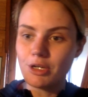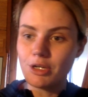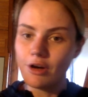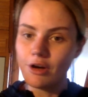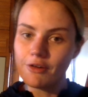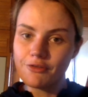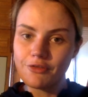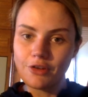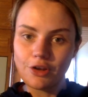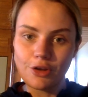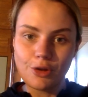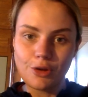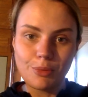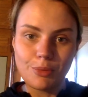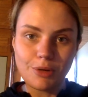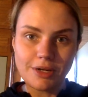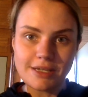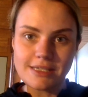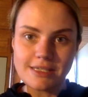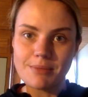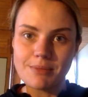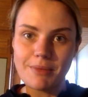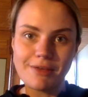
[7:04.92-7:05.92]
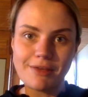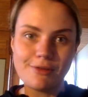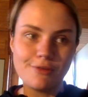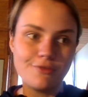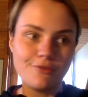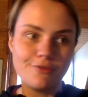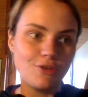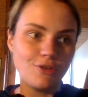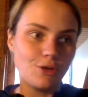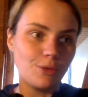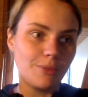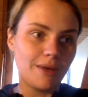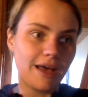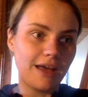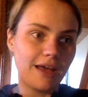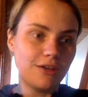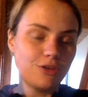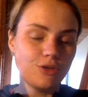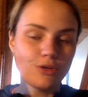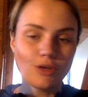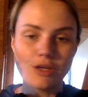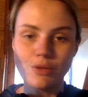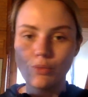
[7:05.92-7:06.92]
and not follow bodies that make you feel bad.
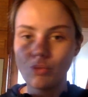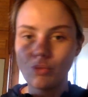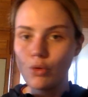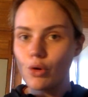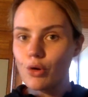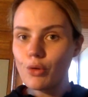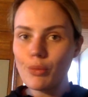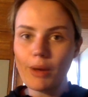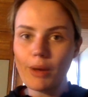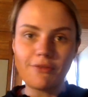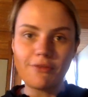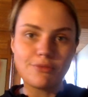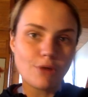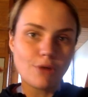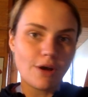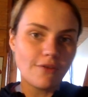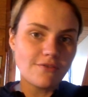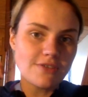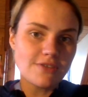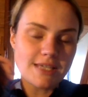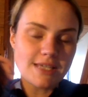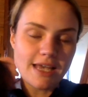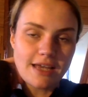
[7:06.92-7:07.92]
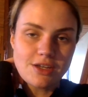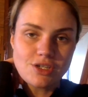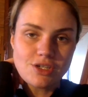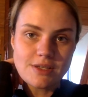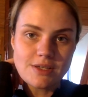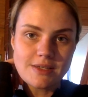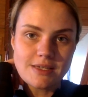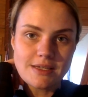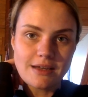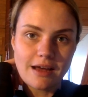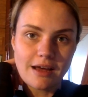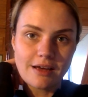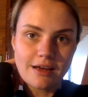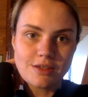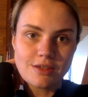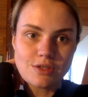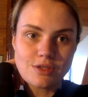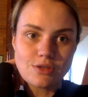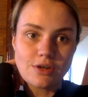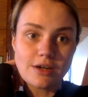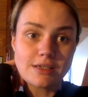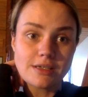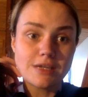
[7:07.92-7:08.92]
You can walk away from conversations that aren't
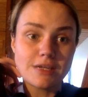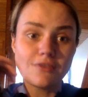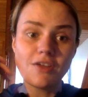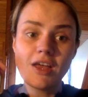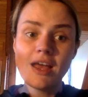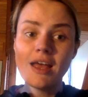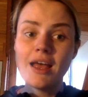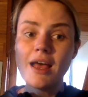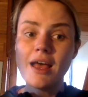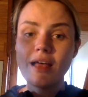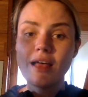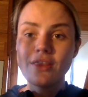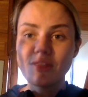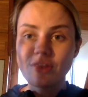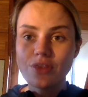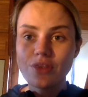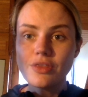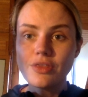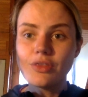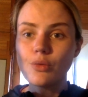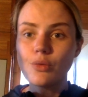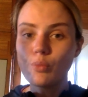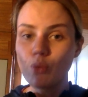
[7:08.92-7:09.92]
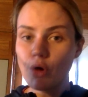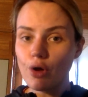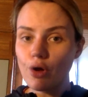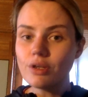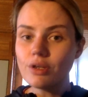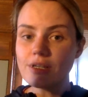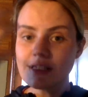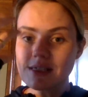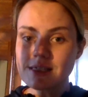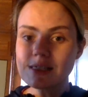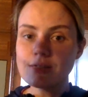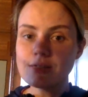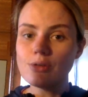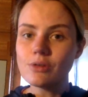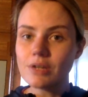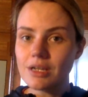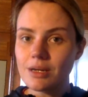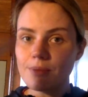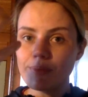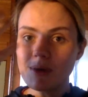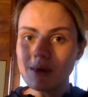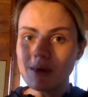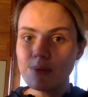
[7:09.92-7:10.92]
constructive. The world is still
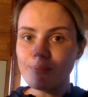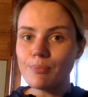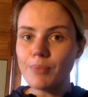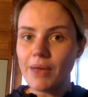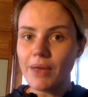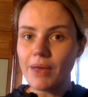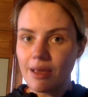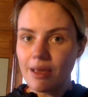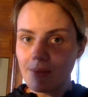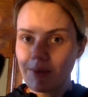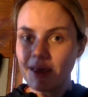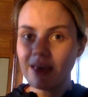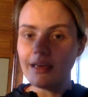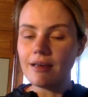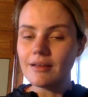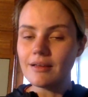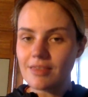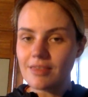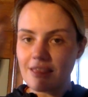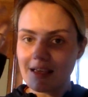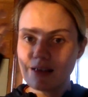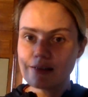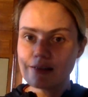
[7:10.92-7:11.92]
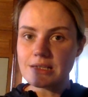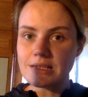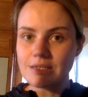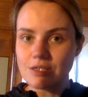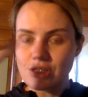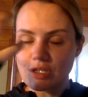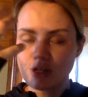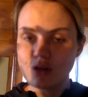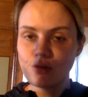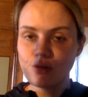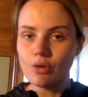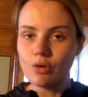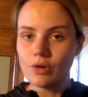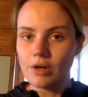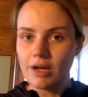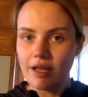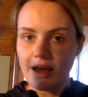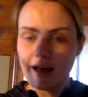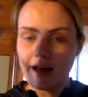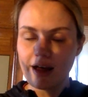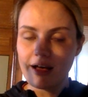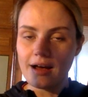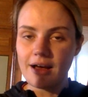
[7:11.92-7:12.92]
going to be beaming things into your
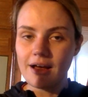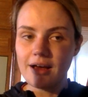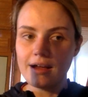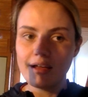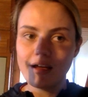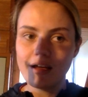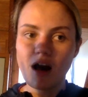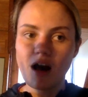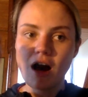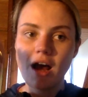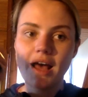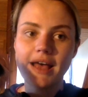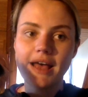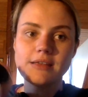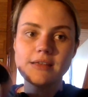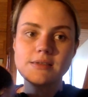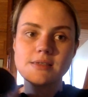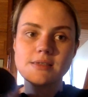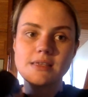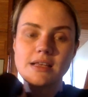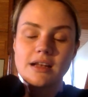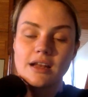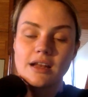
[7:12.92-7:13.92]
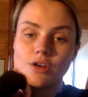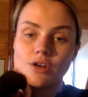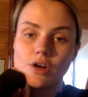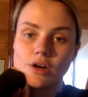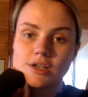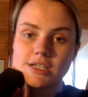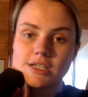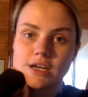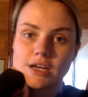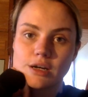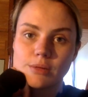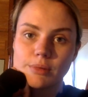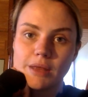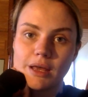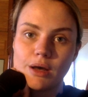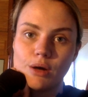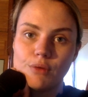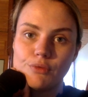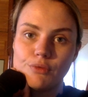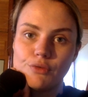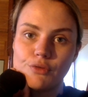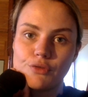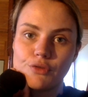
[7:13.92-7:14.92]
eyes that are not terribly
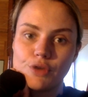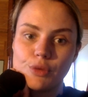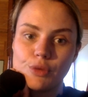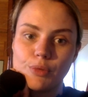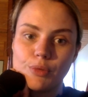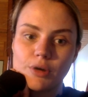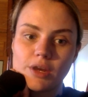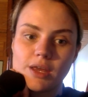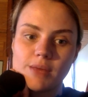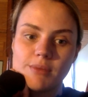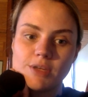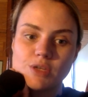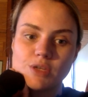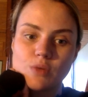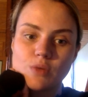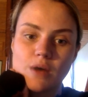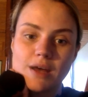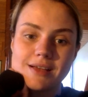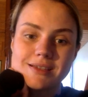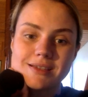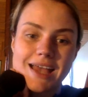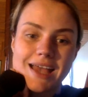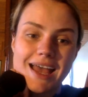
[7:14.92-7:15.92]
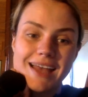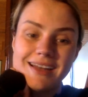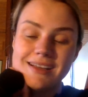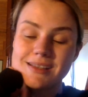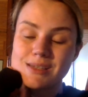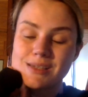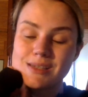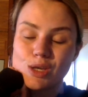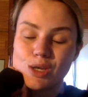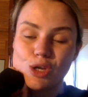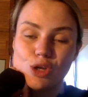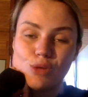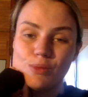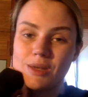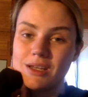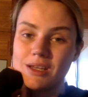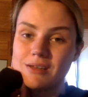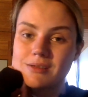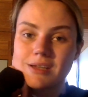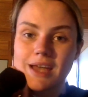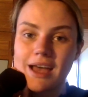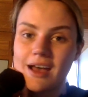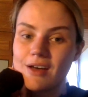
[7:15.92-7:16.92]
helpful for you body image wise. And it's
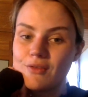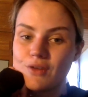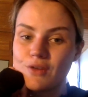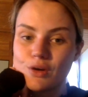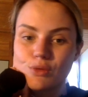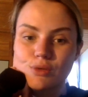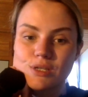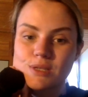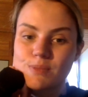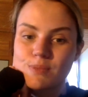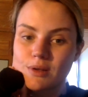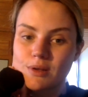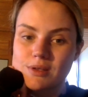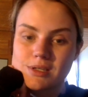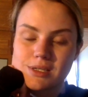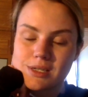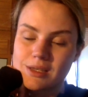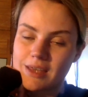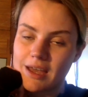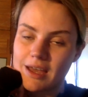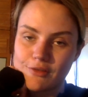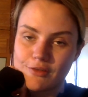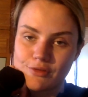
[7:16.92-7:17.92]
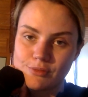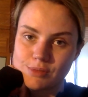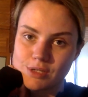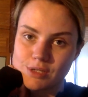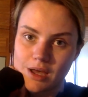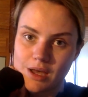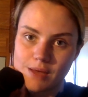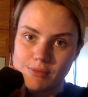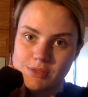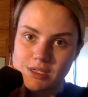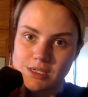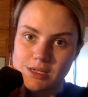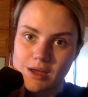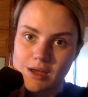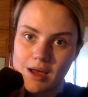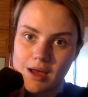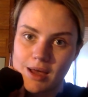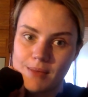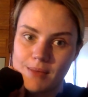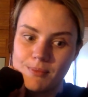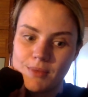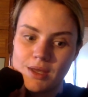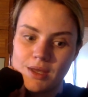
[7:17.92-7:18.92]
human to have a response to that from time to
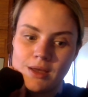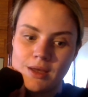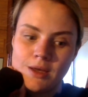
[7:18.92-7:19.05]
time.